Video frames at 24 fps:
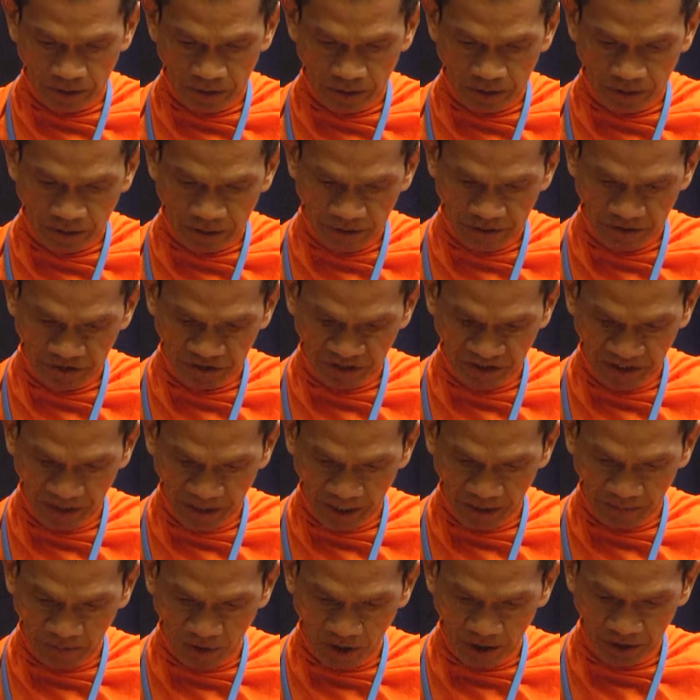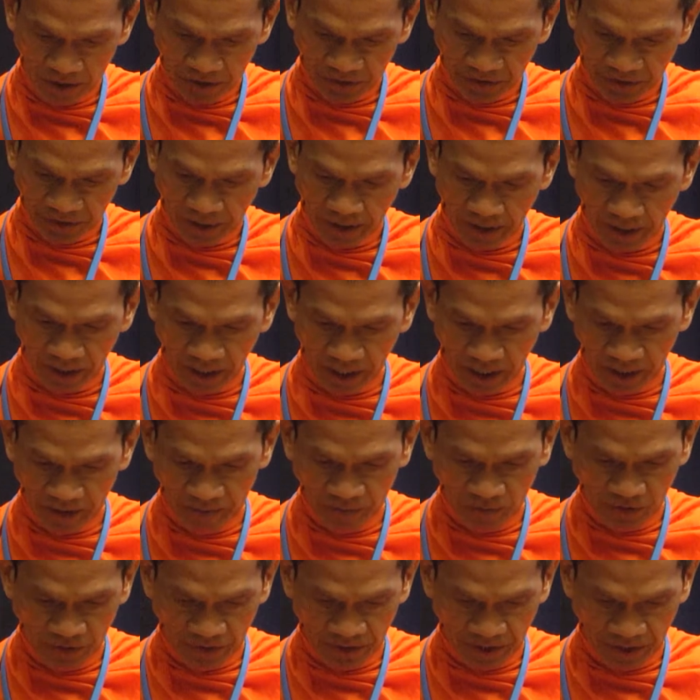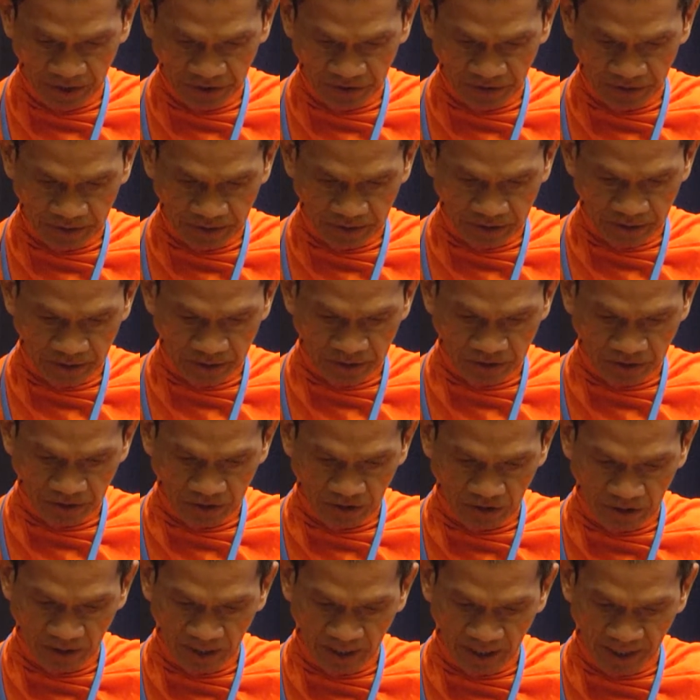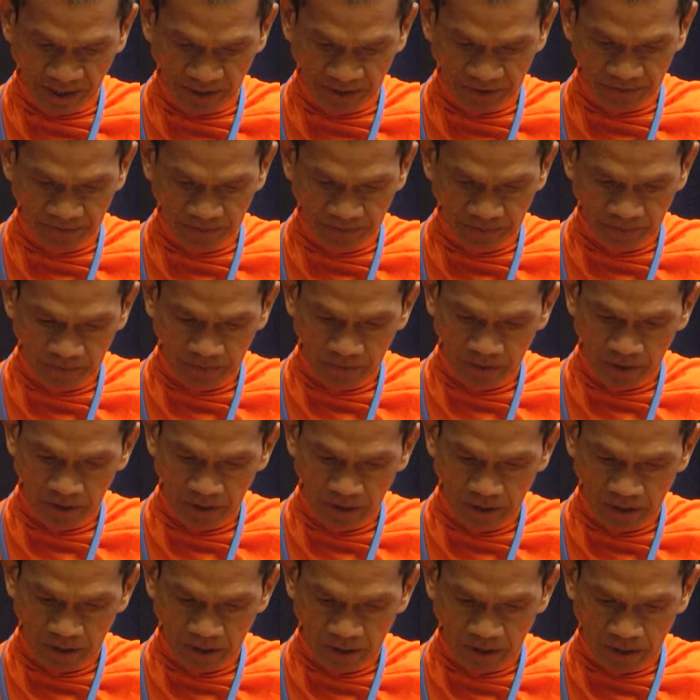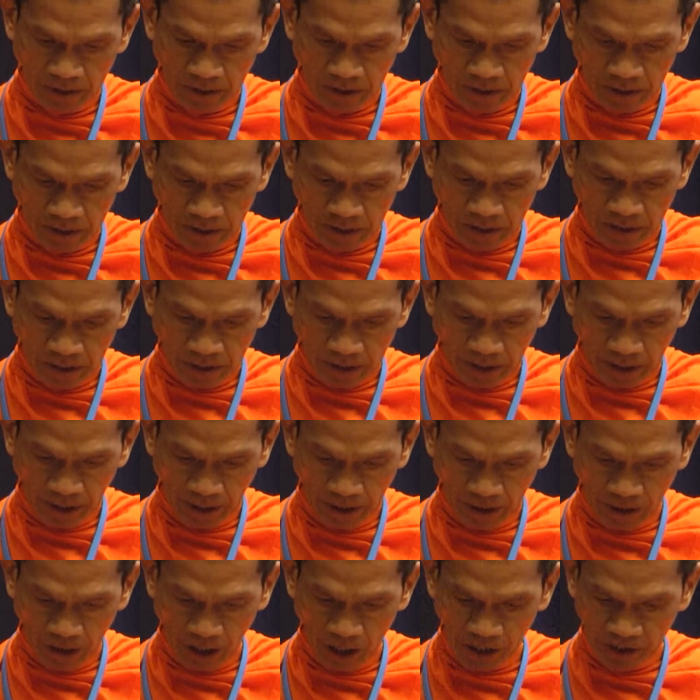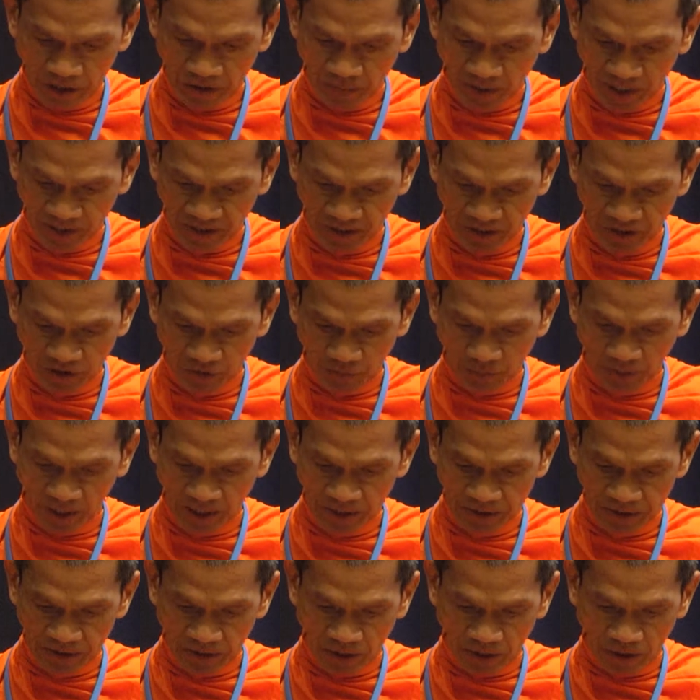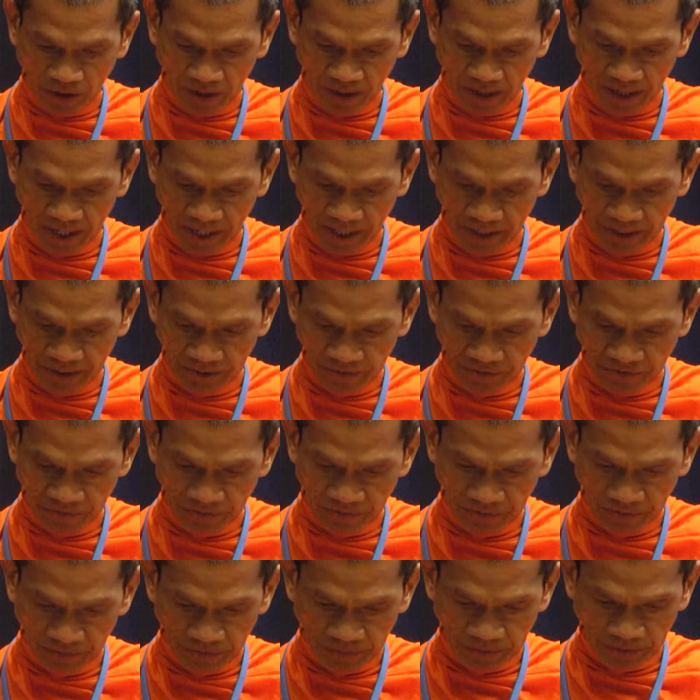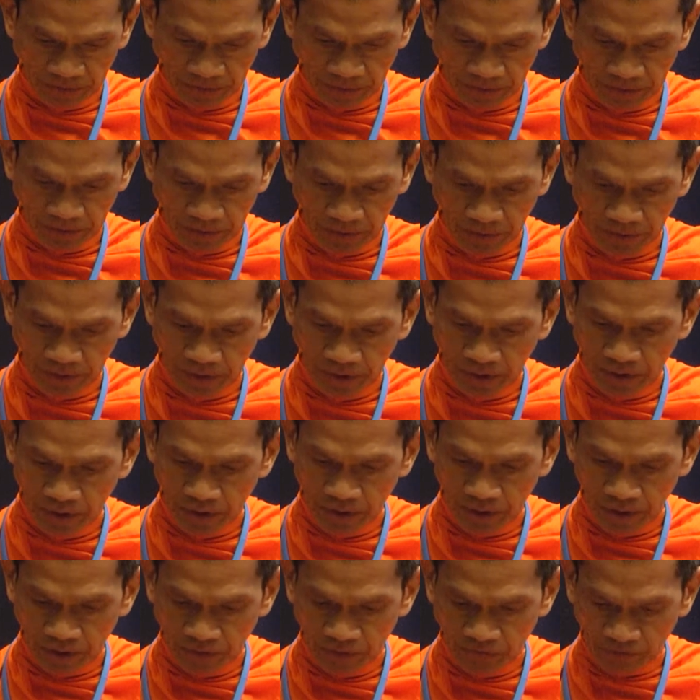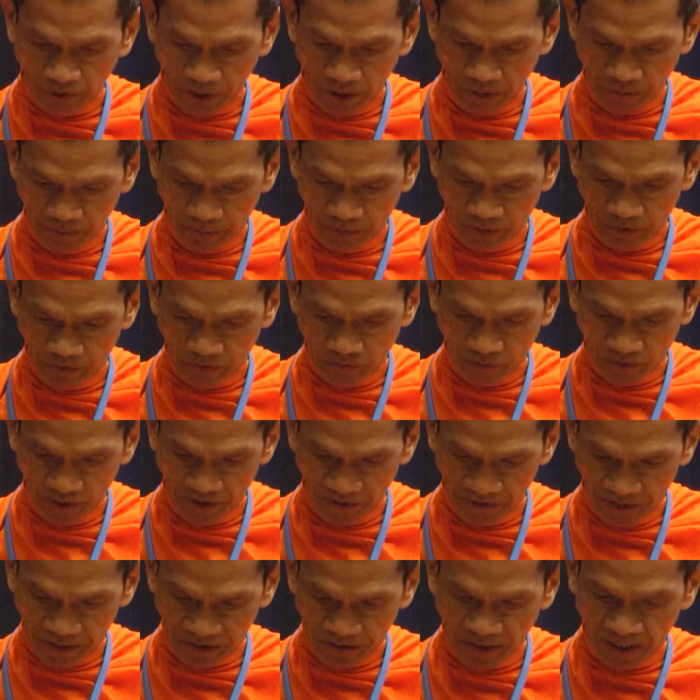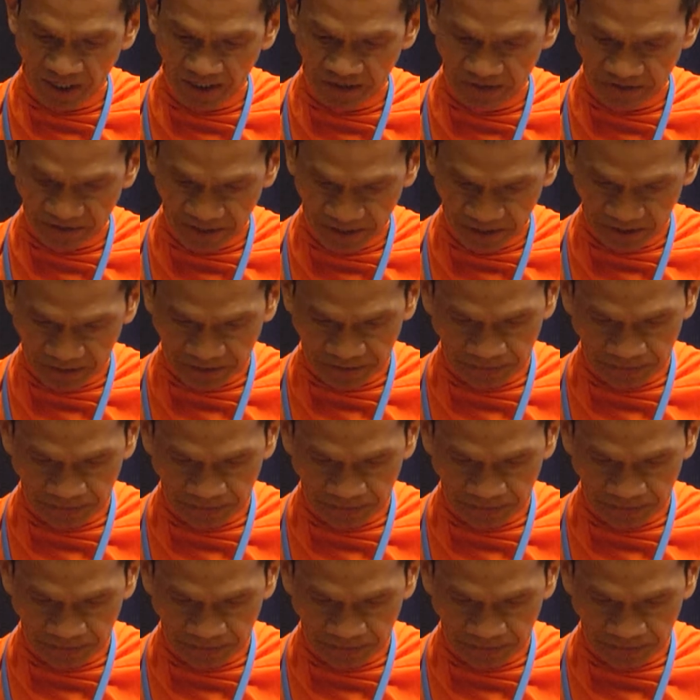senior monks and Buddhist scholars, and all the participants online from various countries.